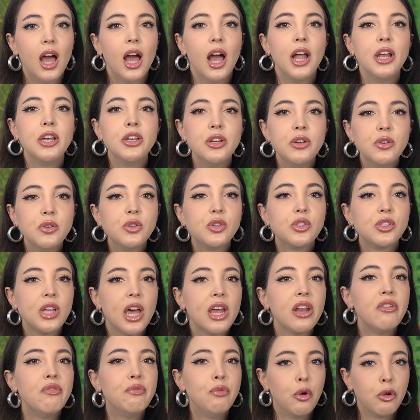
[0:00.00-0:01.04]
A new
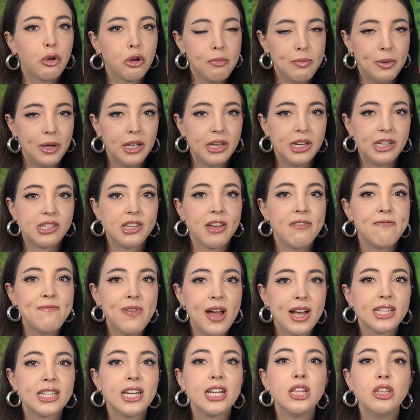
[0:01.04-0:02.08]
set of vulnerabilities
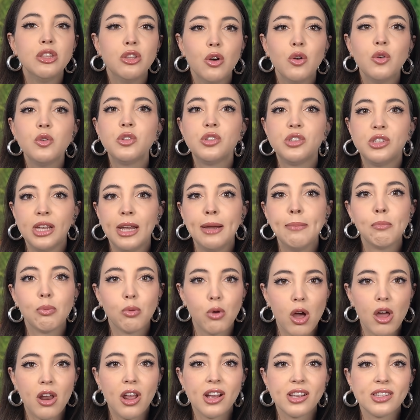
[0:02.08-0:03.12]
affecting those same
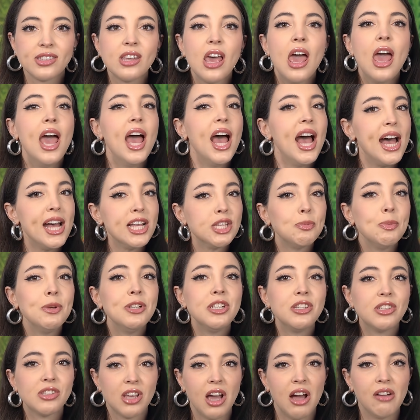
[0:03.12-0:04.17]
products has been
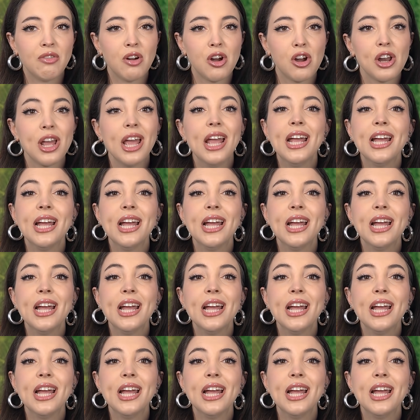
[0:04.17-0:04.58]
discovered,